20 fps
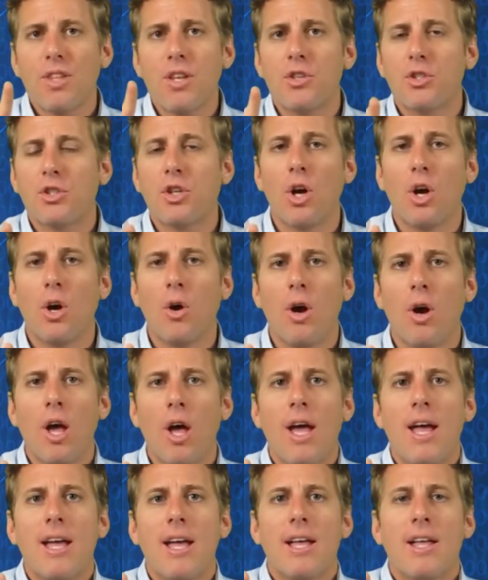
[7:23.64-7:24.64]
So
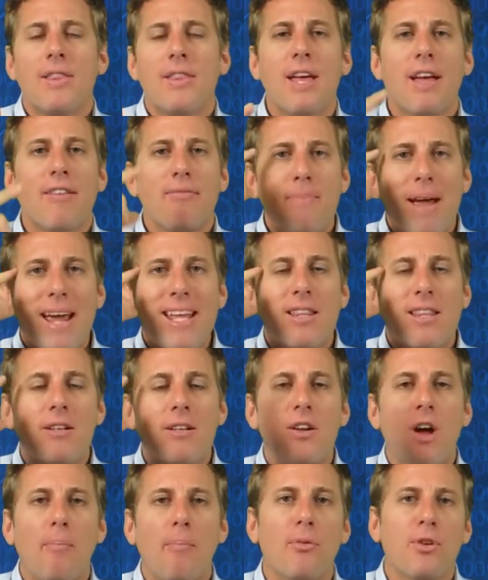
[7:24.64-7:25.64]
they've made the
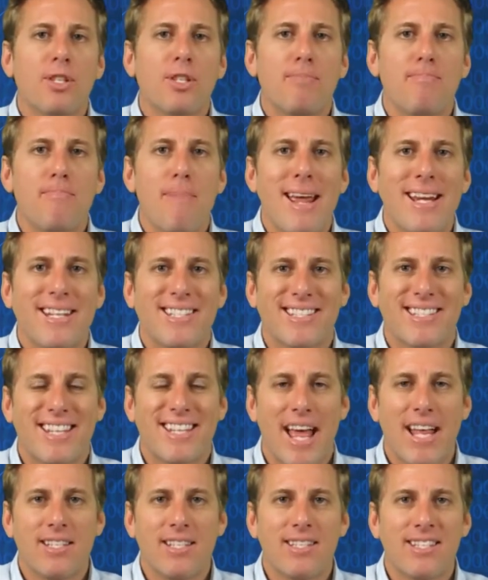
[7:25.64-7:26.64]
numbers make
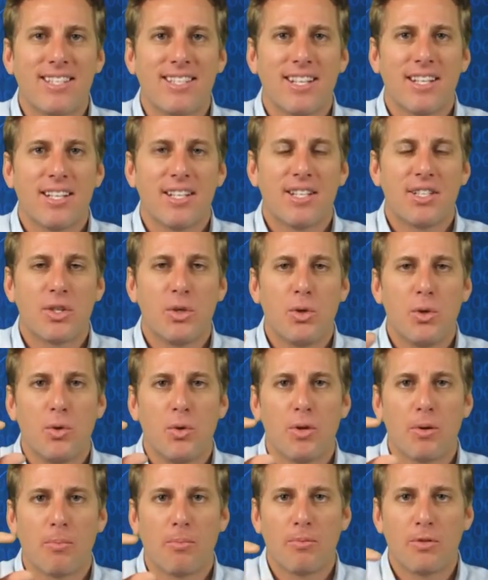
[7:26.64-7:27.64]
sense to
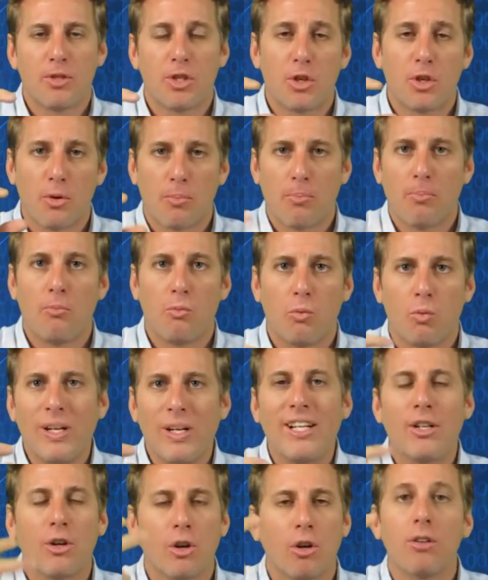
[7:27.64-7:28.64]
the
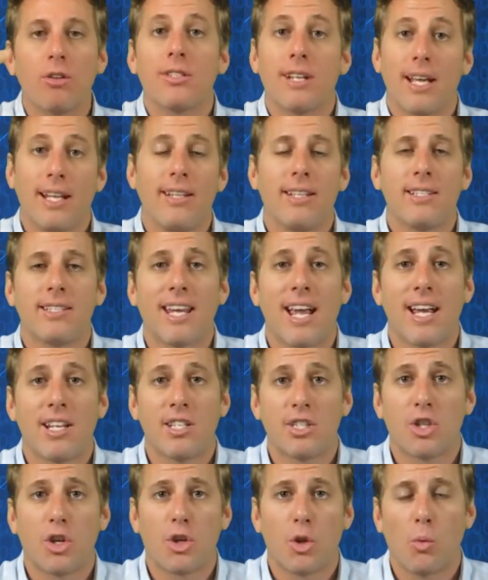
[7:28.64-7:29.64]
reader, in this
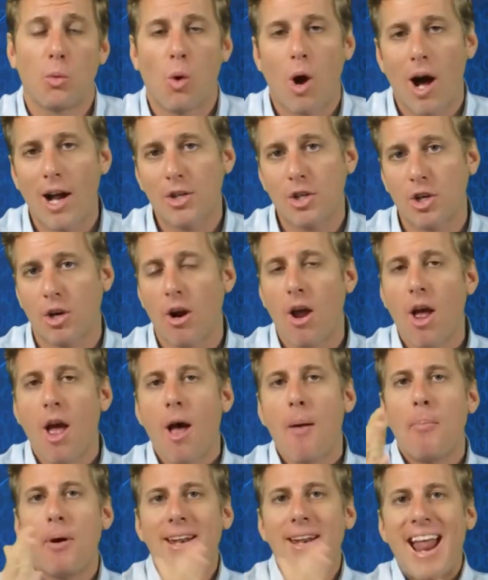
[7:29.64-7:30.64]
case to the watcher,
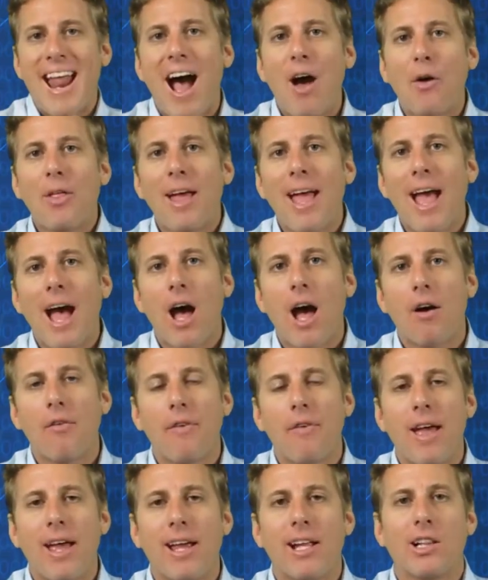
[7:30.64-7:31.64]
but now they have
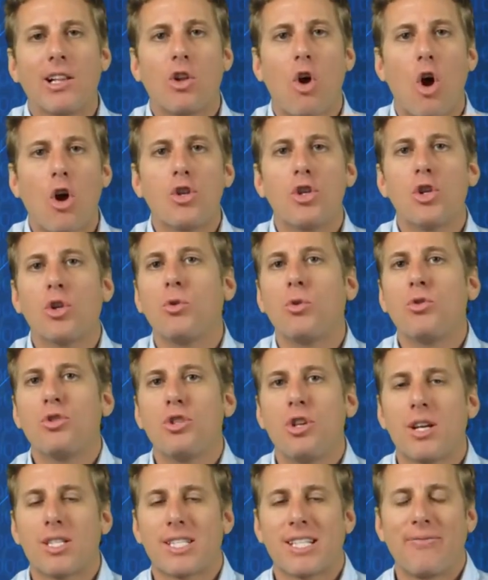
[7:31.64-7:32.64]
a logical
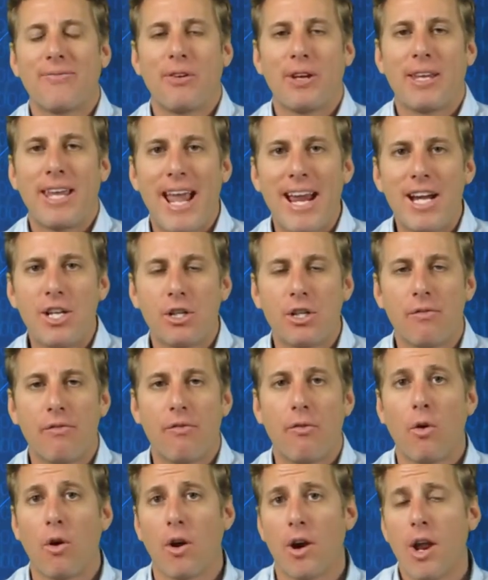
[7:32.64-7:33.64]
justification
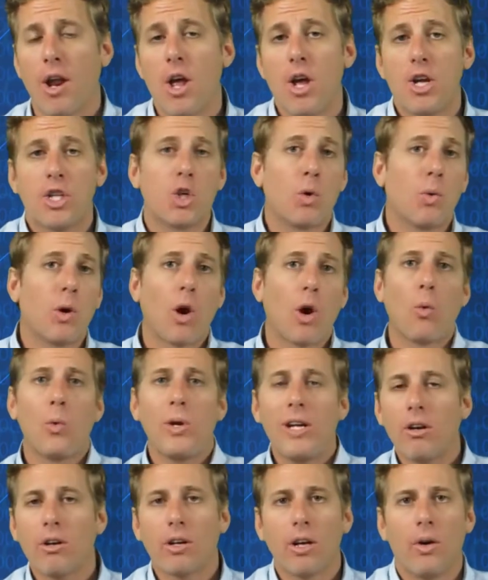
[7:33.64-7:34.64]
for it, to where
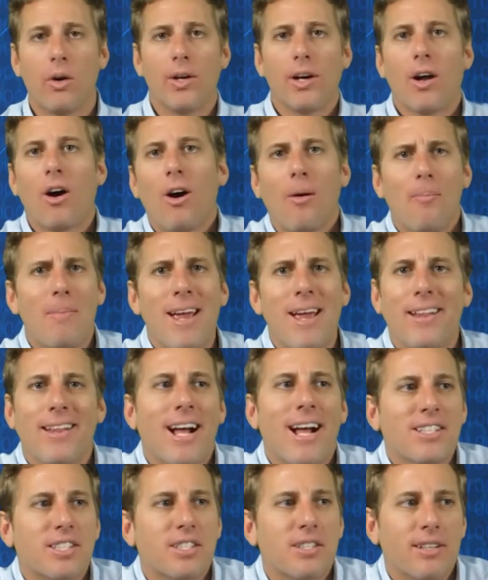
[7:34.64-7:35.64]
we are going, oh man,
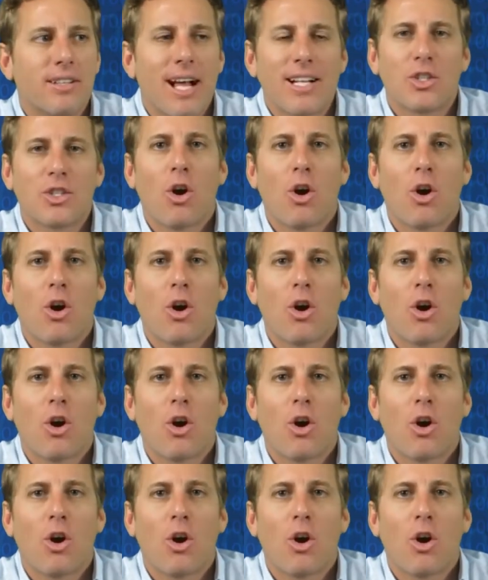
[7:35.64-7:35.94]
that's